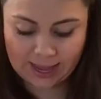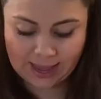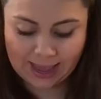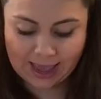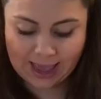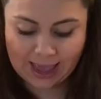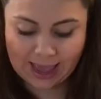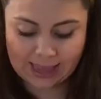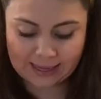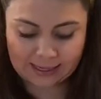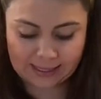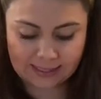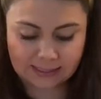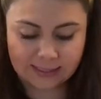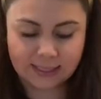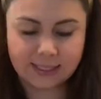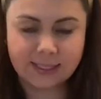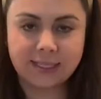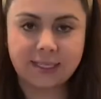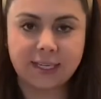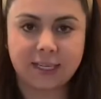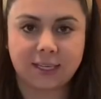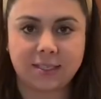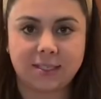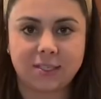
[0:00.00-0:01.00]
and it
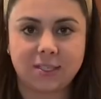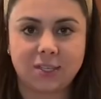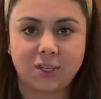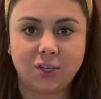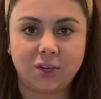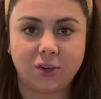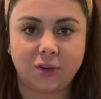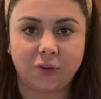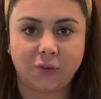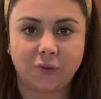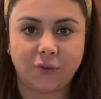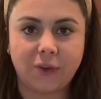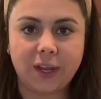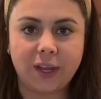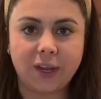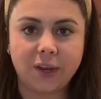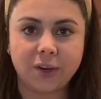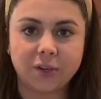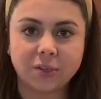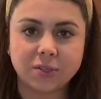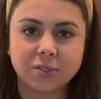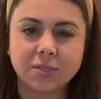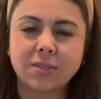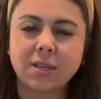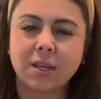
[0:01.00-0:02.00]
sticks to your
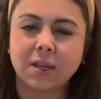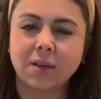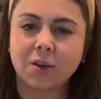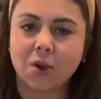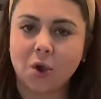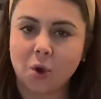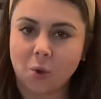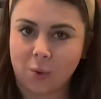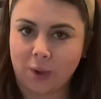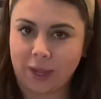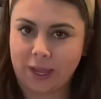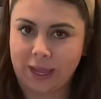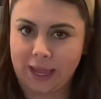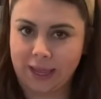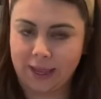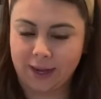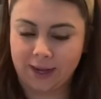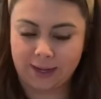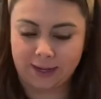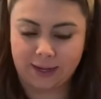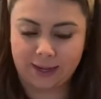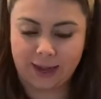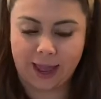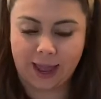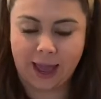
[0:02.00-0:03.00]
fingers, then go ahead
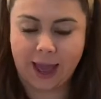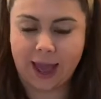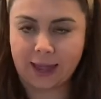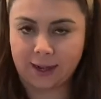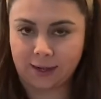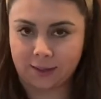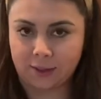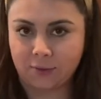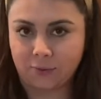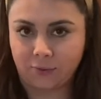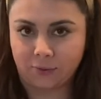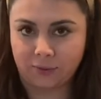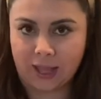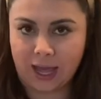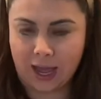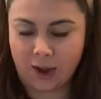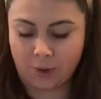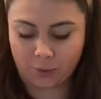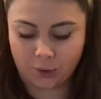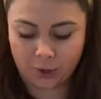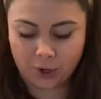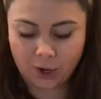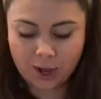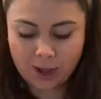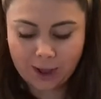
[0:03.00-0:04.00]
and add the
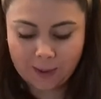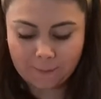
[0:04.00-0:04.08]
flour.